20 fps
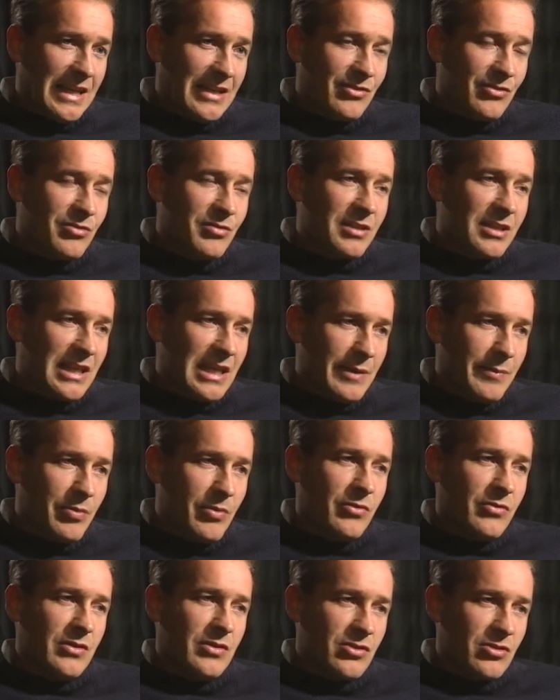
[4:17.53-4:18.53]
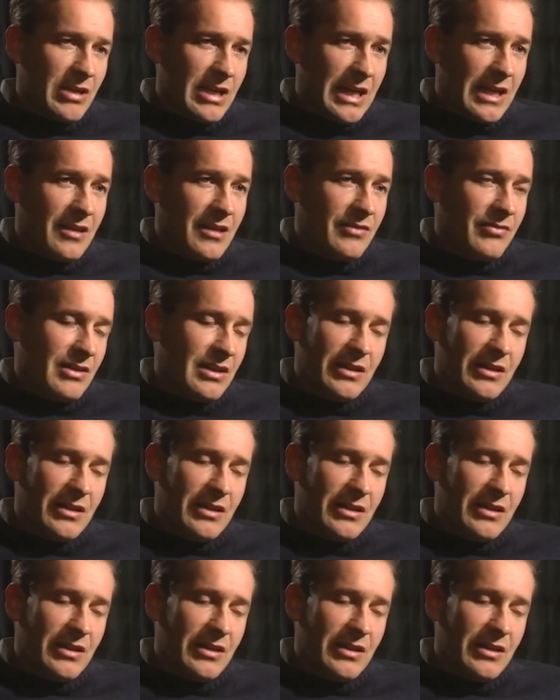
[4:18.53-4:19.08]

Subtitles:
and keep on the track.